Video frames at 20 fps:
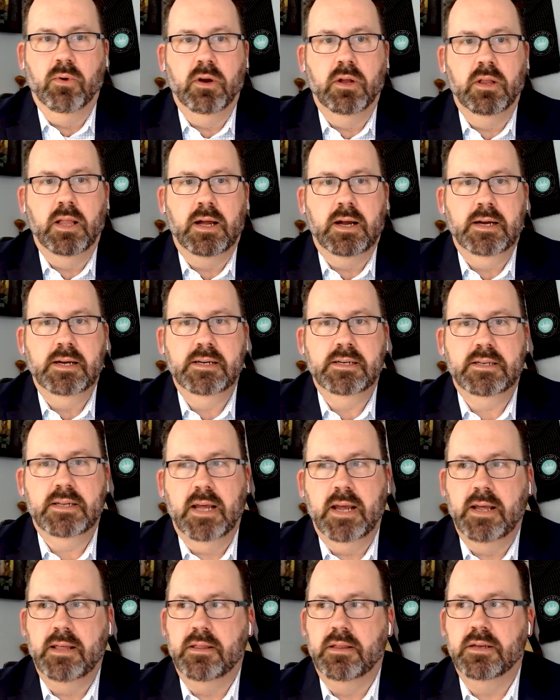we
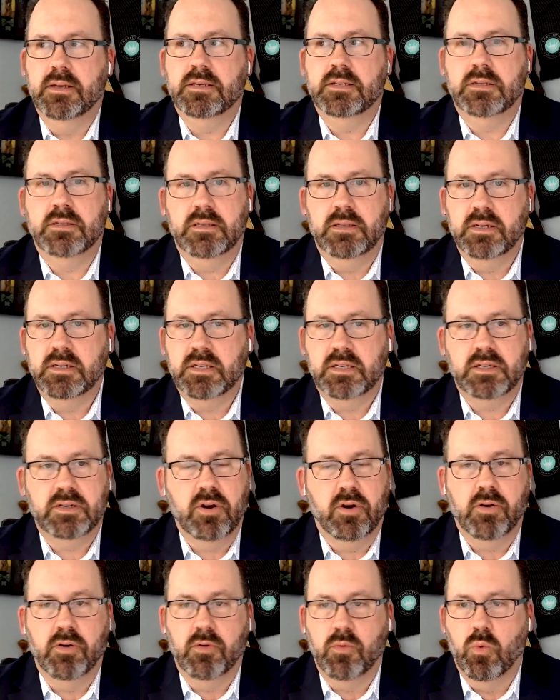realized, hey, this
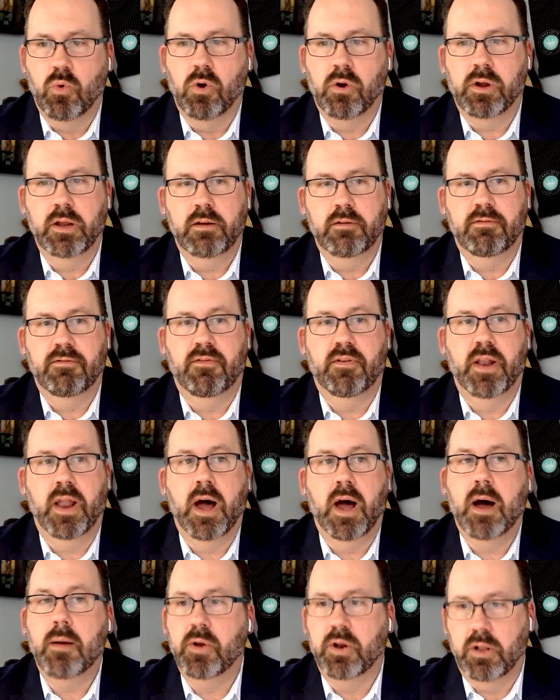started working
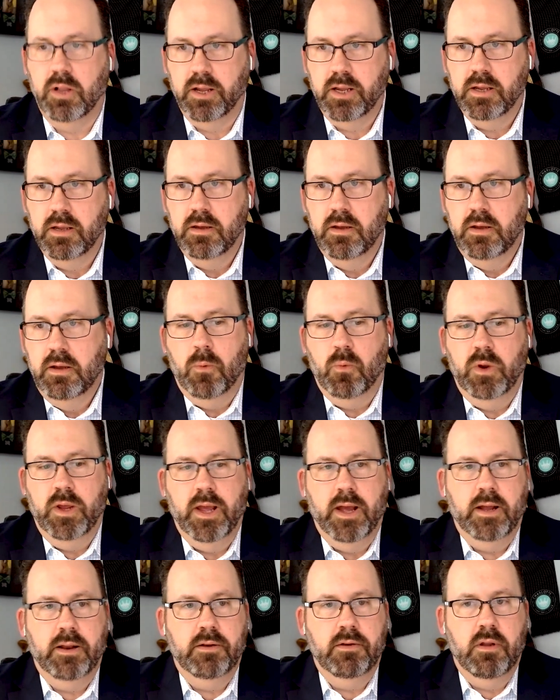phenomenally.
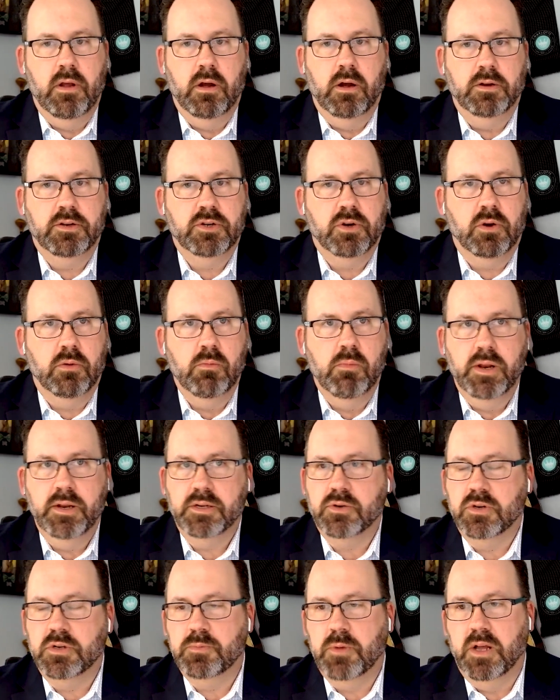We had a
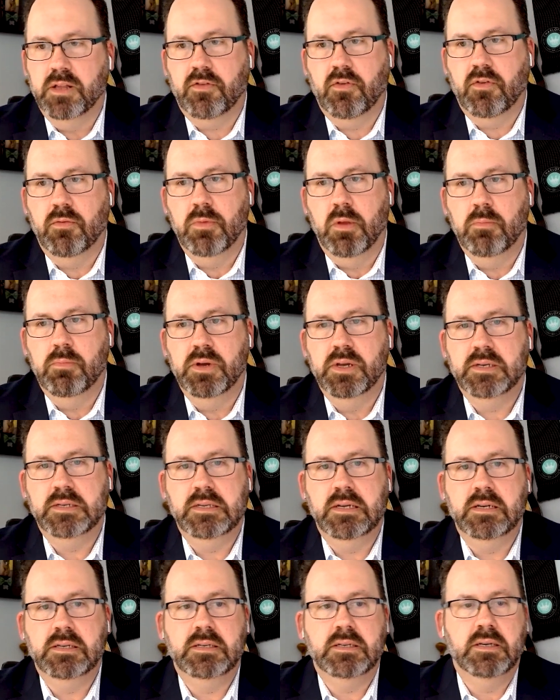tremendous response from the
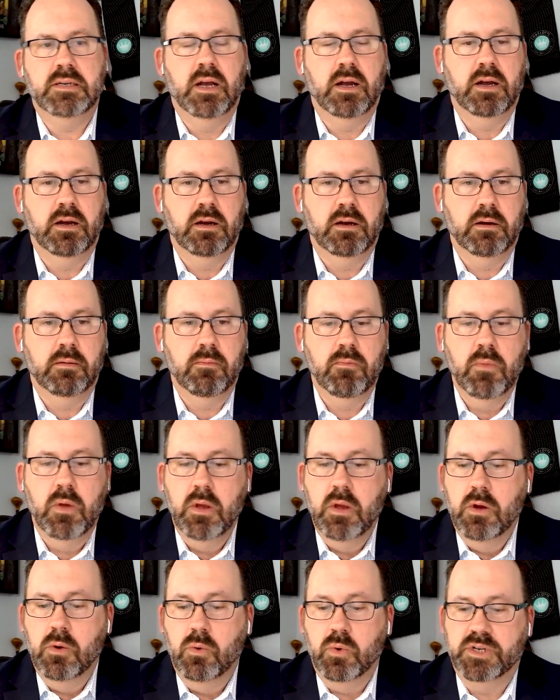business.
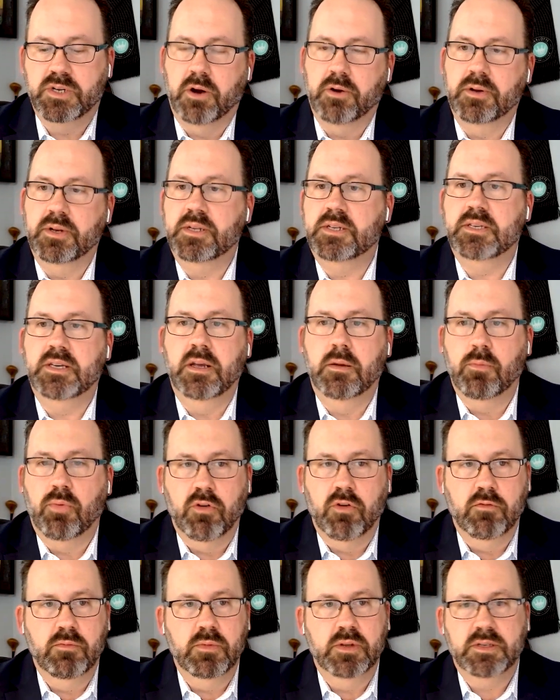We started to see
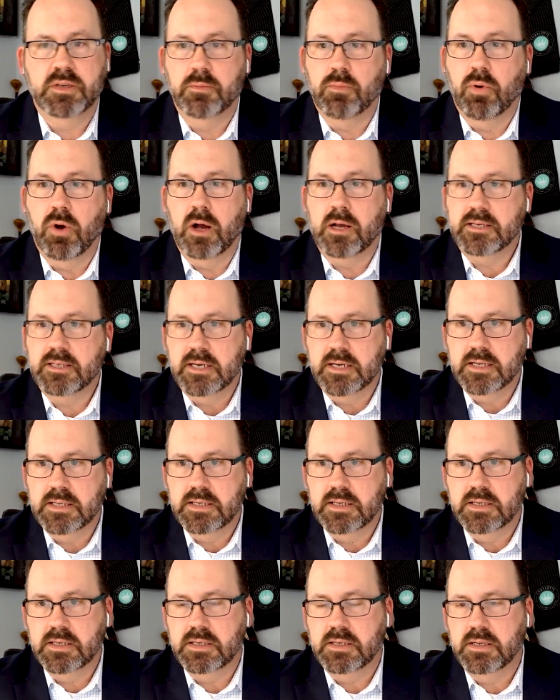improvements in
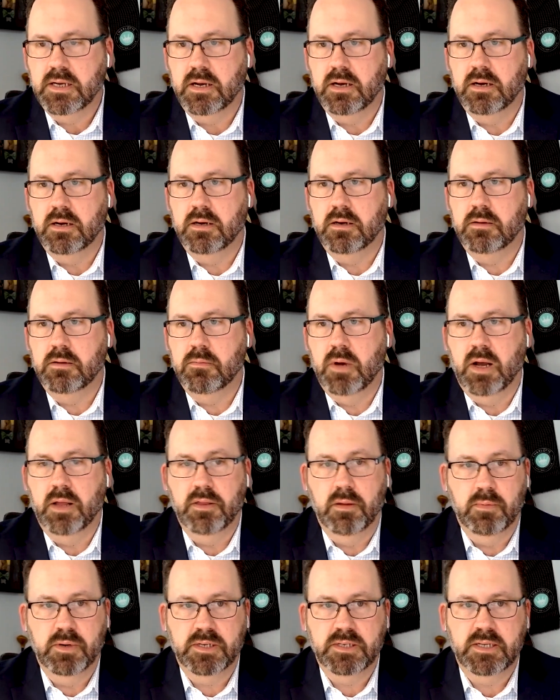processes
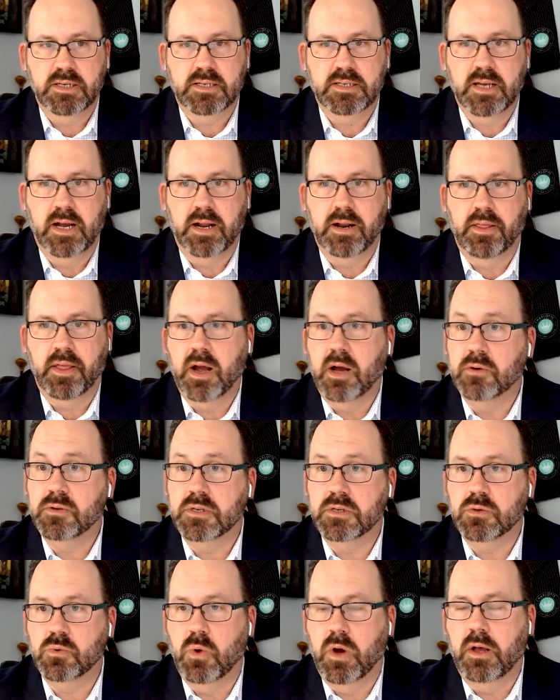on the business side of the
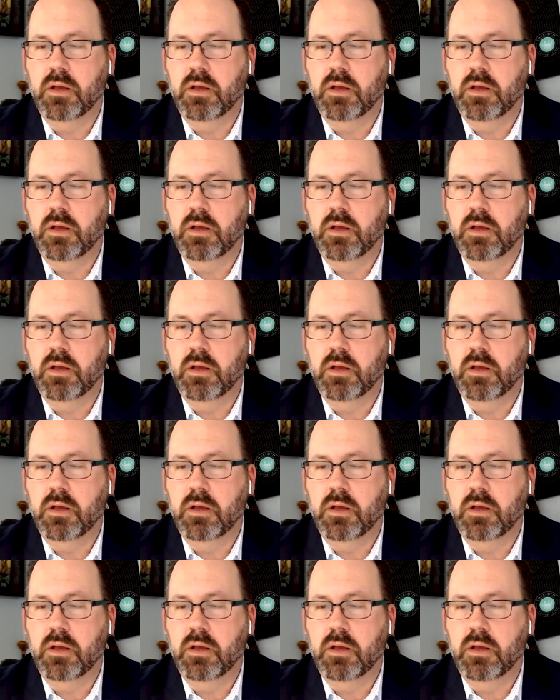house as